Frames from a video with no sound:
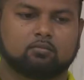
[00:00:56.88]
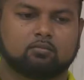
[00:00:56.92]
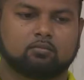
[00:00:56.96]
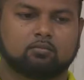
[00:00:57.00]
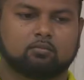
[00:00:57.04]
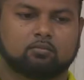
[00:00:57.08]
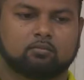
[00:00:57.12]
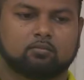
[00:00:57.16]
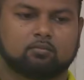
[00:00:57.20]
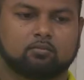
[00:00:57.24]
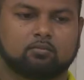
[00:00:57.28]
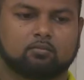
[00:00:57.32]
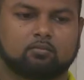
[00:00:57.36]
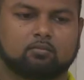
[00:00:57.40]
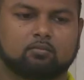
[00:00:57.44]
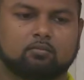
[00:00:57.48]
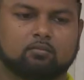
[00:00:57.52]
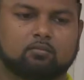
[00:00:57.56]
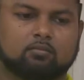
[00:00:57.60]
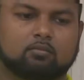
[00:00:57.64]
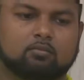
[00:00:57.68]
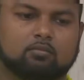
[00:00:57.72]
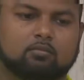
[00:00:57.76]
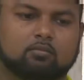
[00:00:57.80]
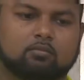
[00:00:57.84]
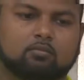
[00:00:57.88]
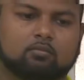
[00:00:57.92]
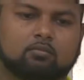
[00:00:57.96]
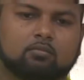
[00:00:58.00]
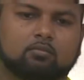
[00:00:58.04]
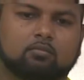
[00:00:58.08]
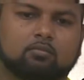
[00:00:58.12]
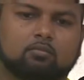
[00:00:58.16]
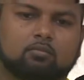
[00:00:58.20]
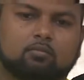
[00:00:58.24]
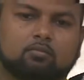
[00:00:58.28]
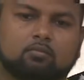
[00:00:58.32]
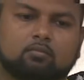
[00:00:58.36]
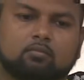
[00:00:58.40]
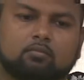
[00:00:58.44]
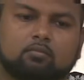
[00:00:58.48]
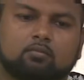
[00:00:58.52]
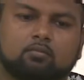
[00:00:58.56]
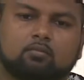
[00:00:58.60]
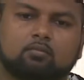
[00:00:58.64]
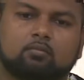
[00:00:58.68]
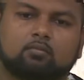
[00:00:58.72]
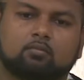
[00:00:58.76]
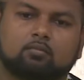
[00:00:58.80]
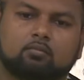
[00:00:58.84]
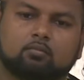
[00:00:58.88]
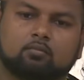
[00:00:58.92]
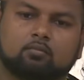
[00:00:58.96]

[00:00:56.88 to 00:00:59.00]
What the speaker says: The person shown says nothing.